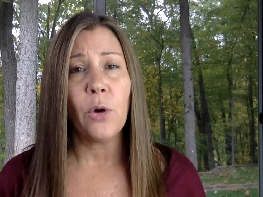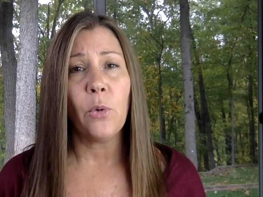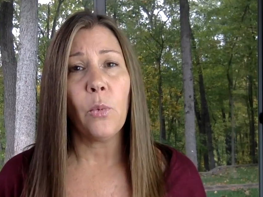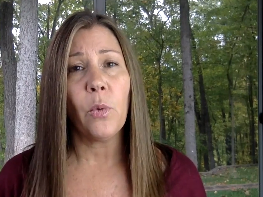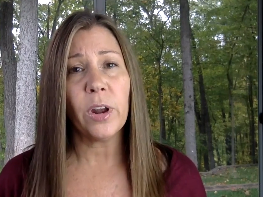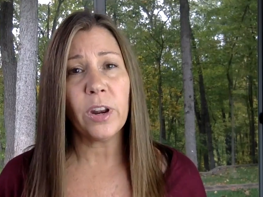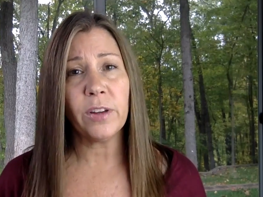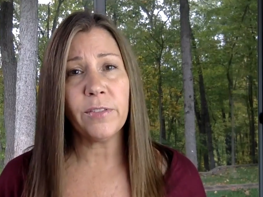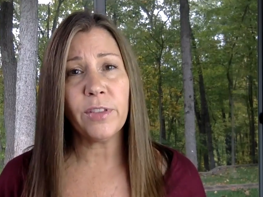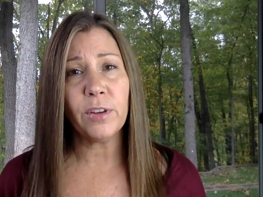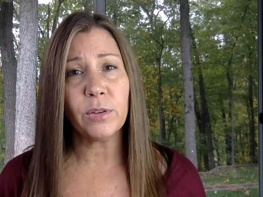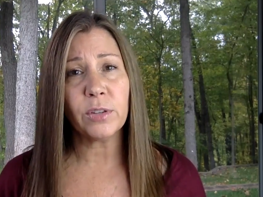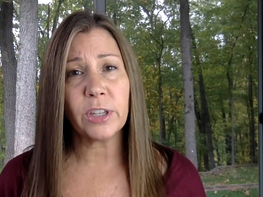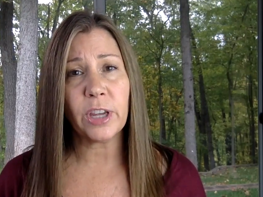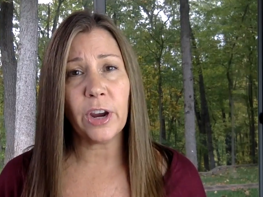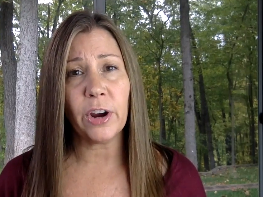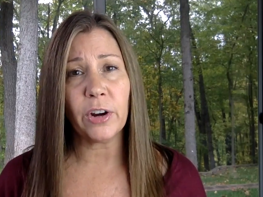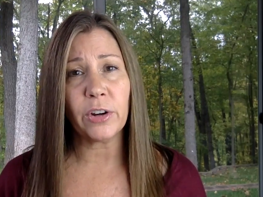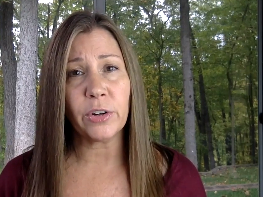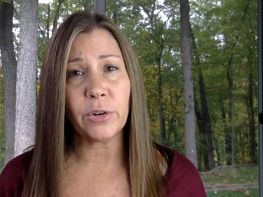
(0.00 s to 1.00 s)
One of those
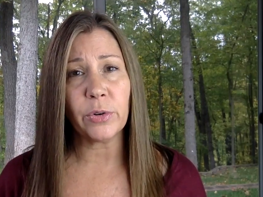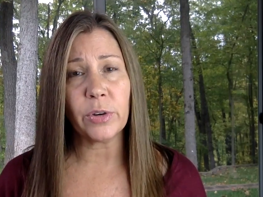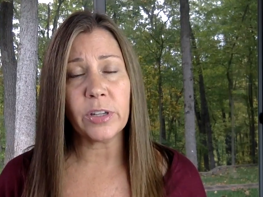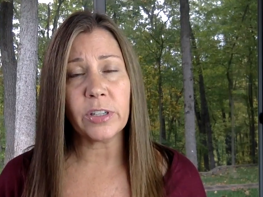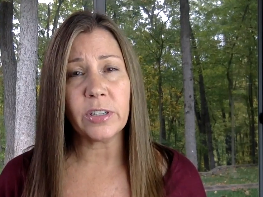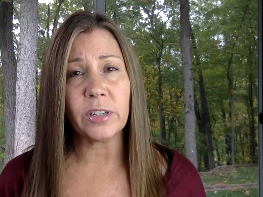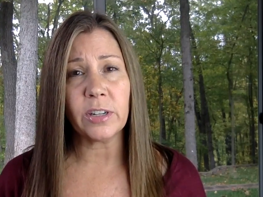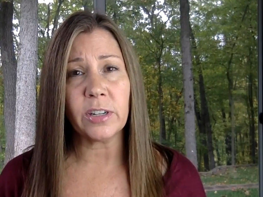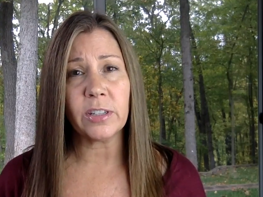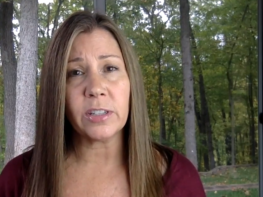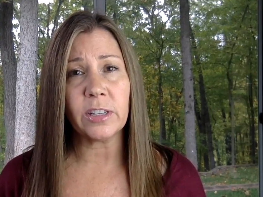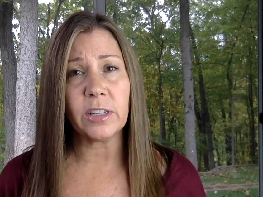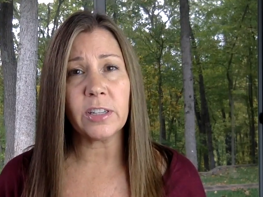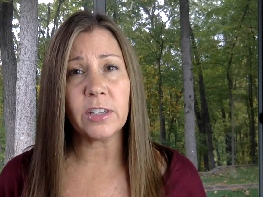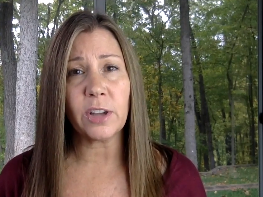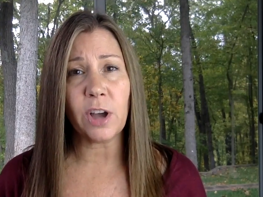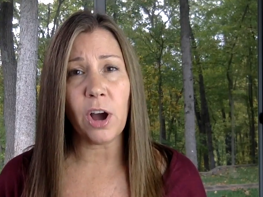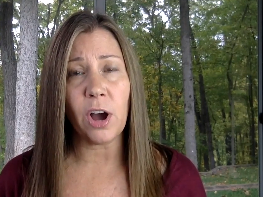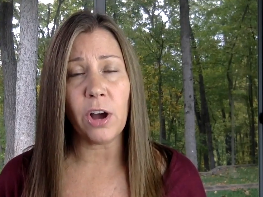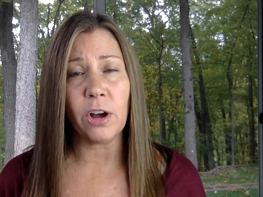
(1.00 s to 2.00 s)
characteristics is
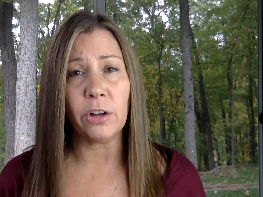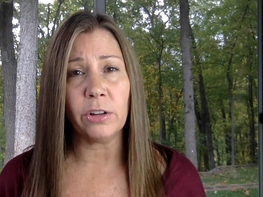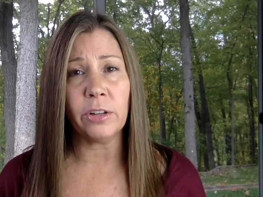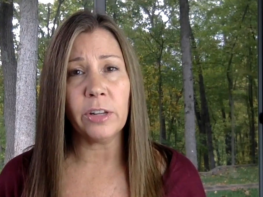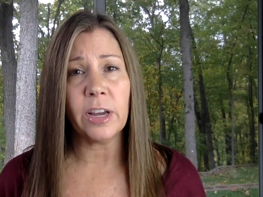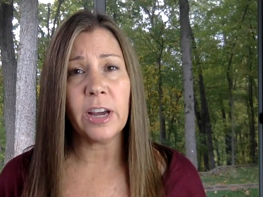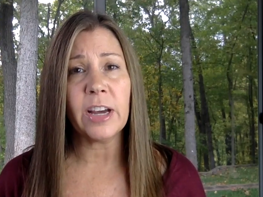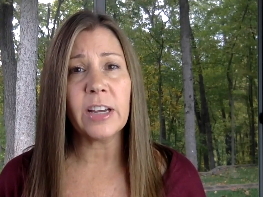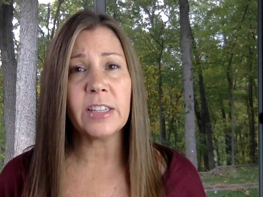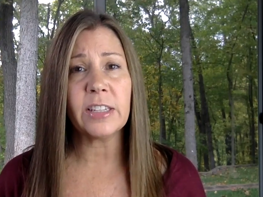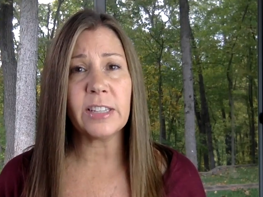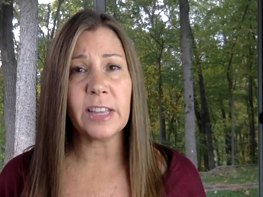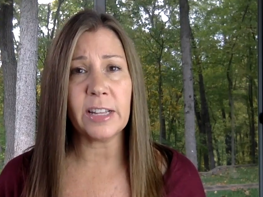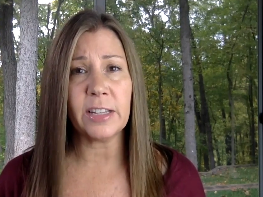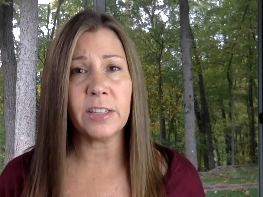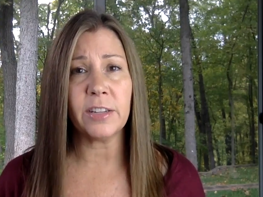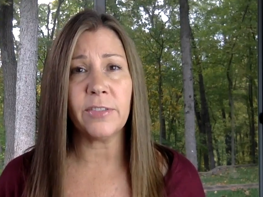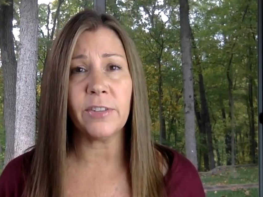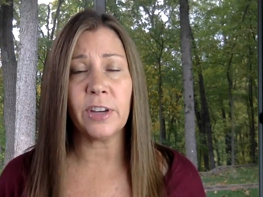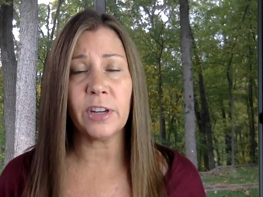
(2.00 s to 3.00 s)
called a
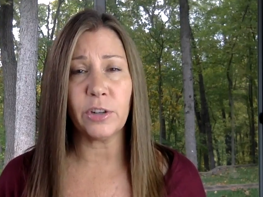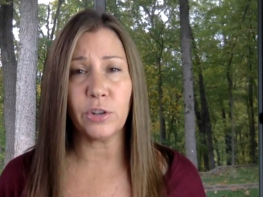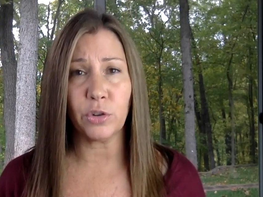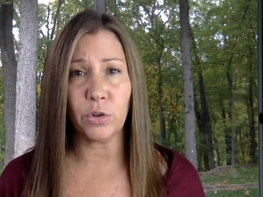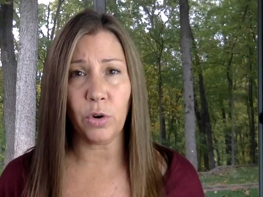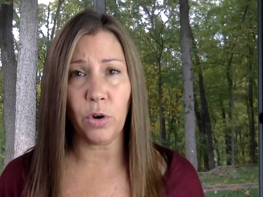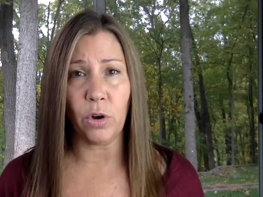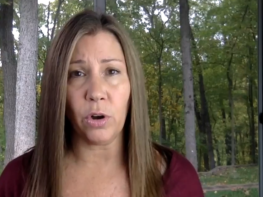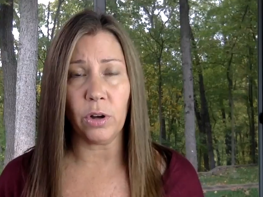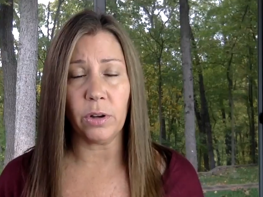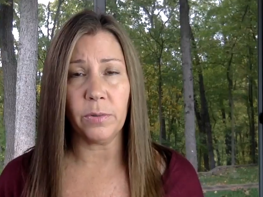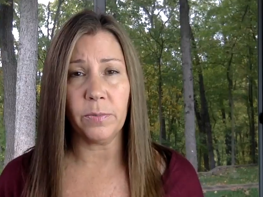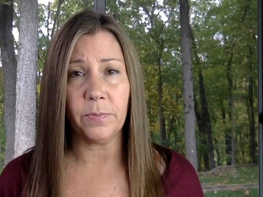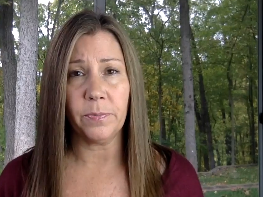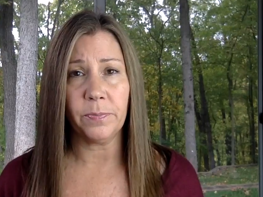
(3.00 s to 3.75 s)
sense of control.